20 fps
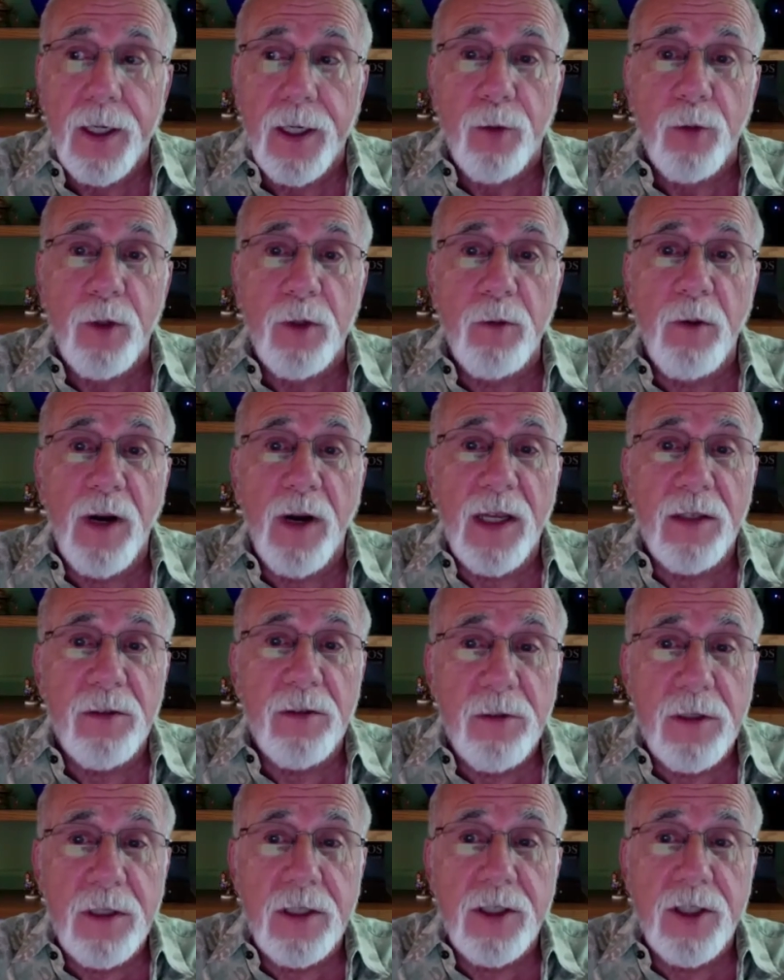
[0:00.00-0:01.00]
We ran
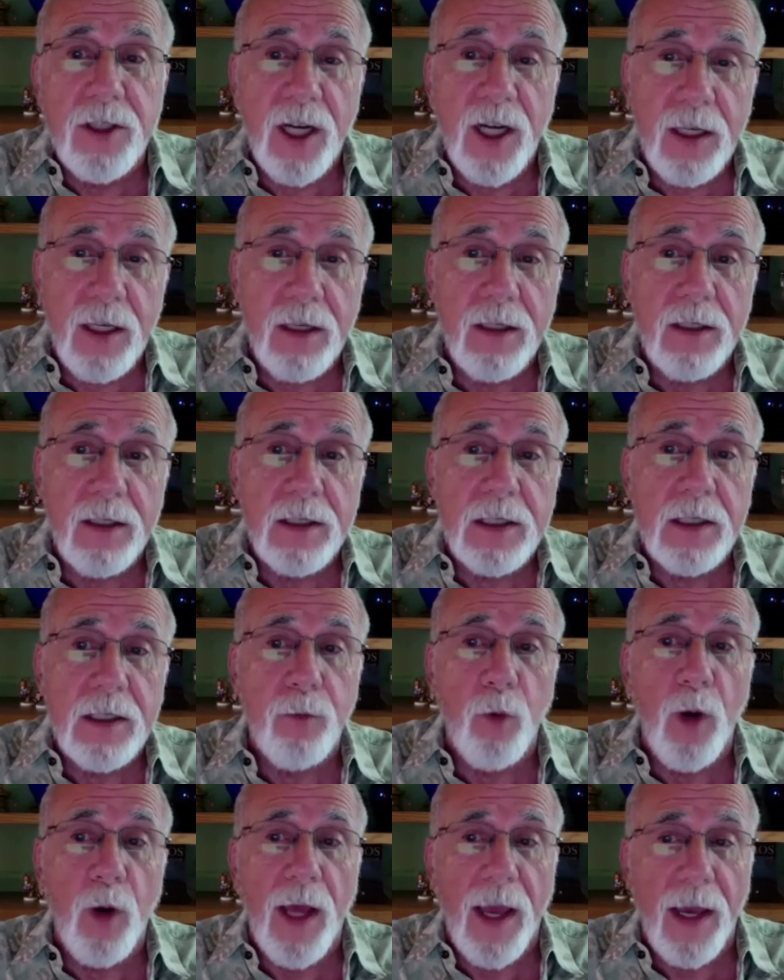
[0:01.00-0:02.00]
through the checklist of
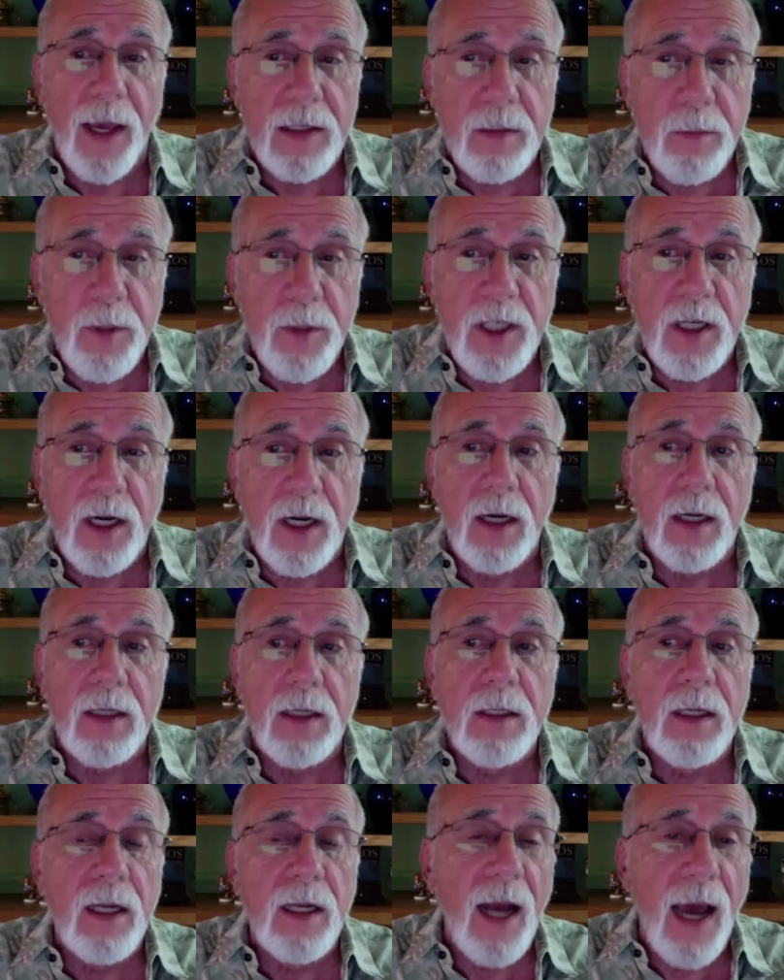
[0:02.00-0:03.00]
what had to be
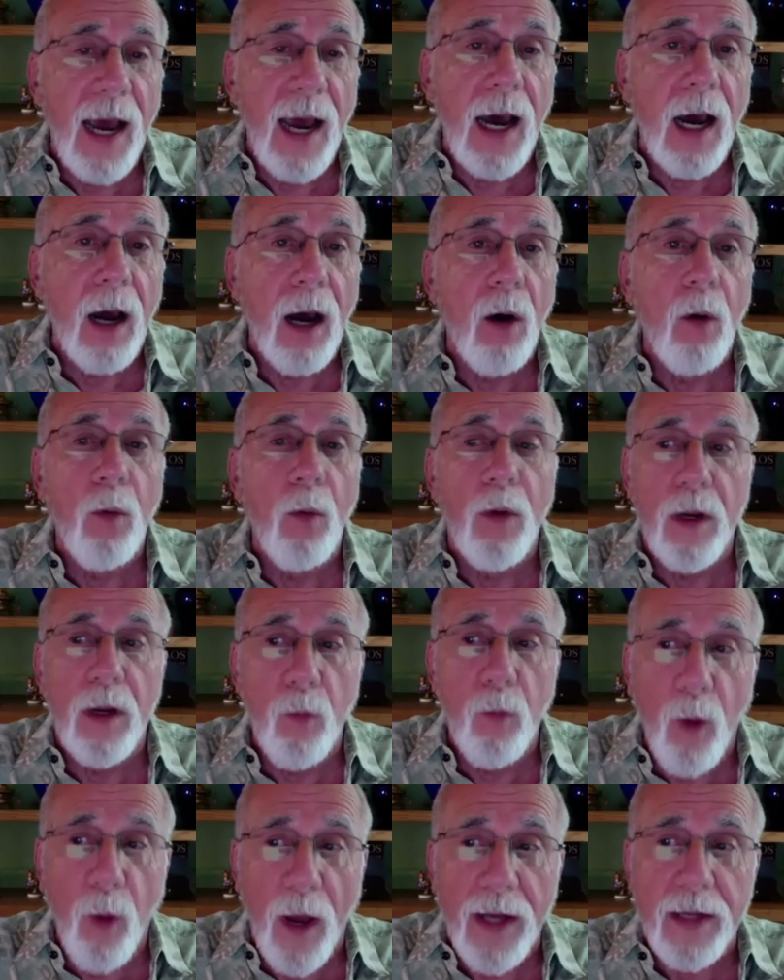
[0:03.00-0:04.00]
done and how
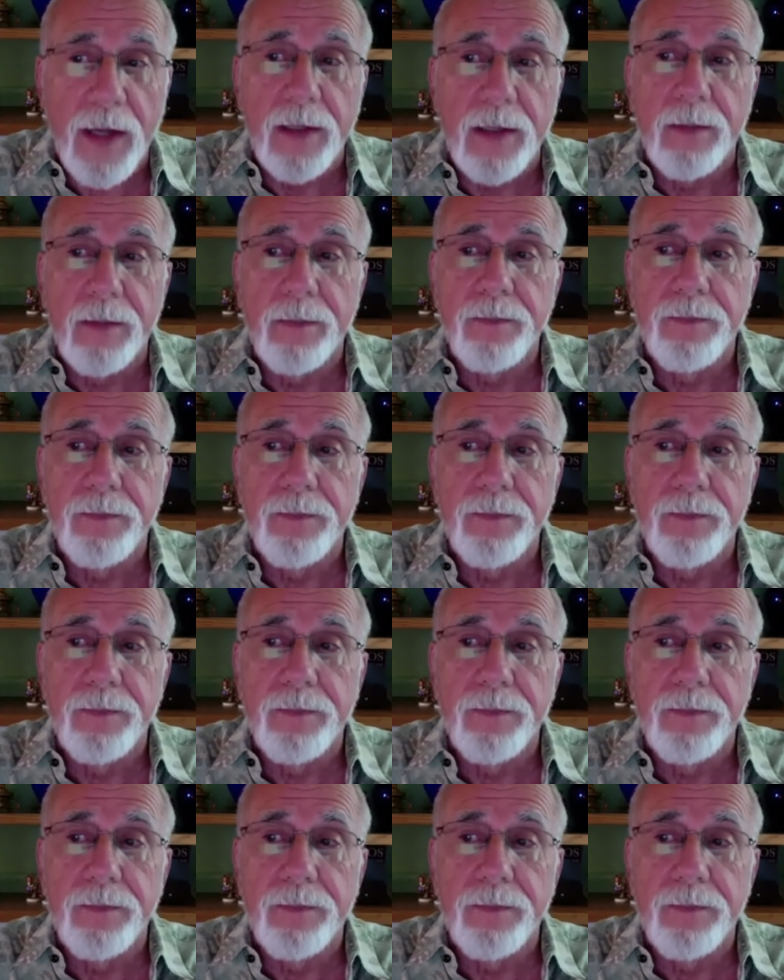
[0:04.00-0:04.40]
and when.